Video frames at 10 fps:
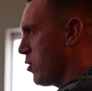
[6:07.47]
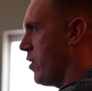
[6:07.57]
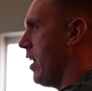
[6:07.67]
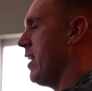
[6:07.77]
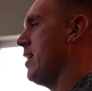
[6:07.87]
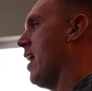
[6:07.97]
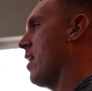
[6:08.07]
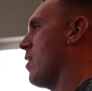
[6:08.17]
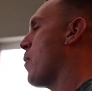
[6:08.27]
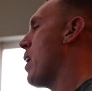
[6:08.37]
then I need,
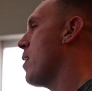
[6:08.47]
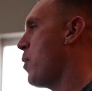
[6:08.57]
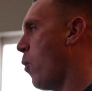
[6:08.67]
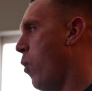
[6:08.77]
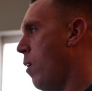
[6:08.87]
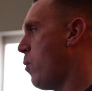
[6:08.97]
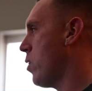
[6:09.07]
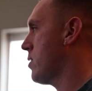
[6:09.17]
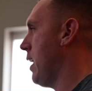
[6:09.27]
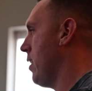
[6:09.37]
like, I'll probably put one
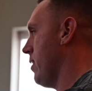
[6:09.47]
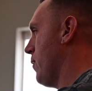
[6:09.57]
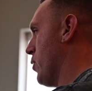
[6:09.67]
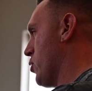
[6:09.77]
more sound in for